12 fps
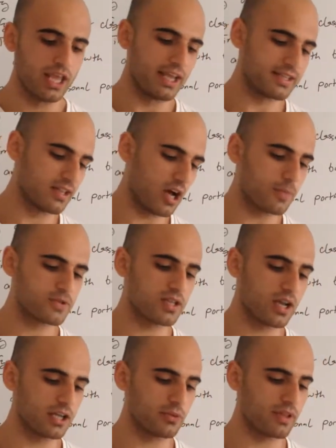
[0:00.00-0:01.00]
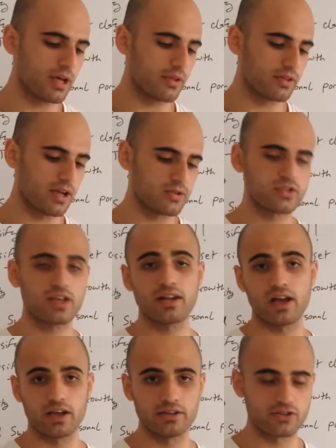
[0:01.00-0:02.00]
Is the upside without the
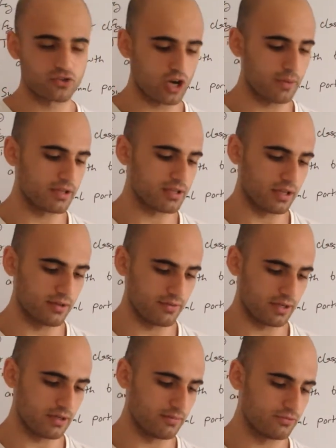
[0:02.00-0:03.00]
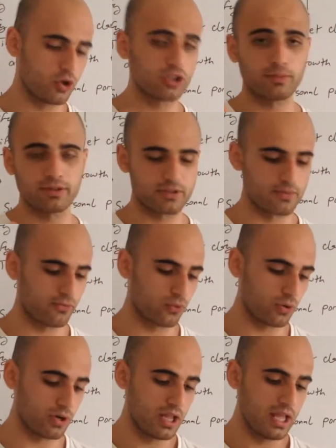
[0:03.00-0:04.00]
downside. I've talked about this
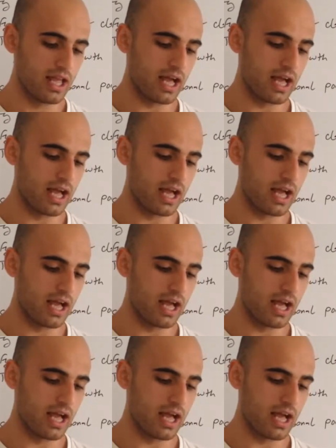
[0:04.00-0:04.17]
before,